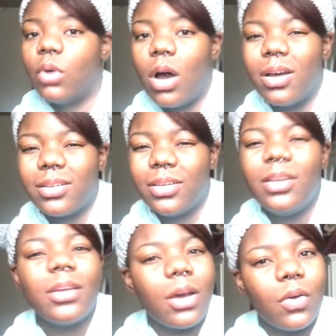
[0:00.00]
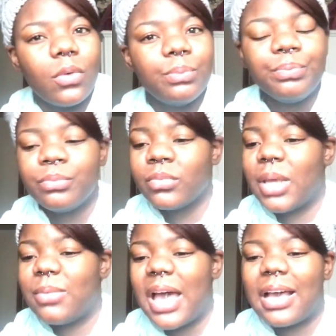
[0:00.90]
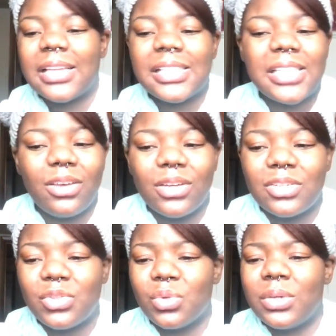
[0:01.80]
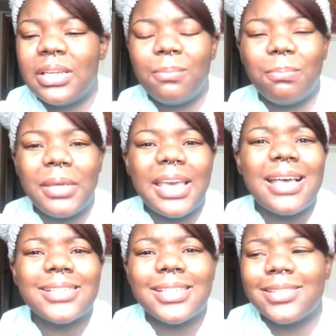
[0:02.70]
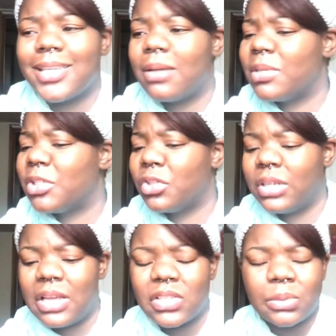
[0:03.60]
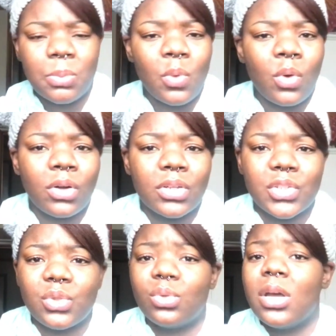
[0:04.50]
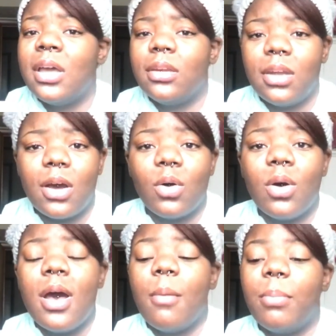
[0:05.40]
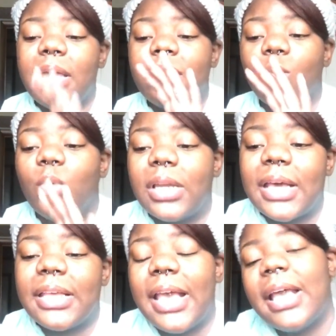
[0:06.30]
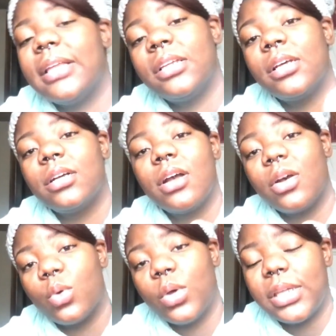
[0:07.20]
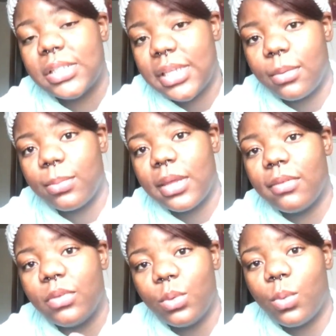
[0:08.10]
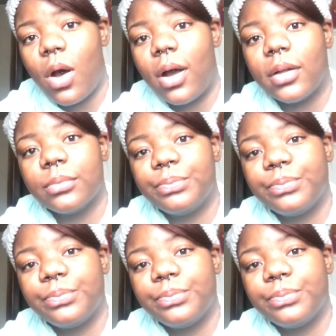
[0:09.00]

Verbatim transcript: wrong, you know? I'm not gonna tell you to do any BS and damage your nails more or do, no. But what I can, a quick tip if you are,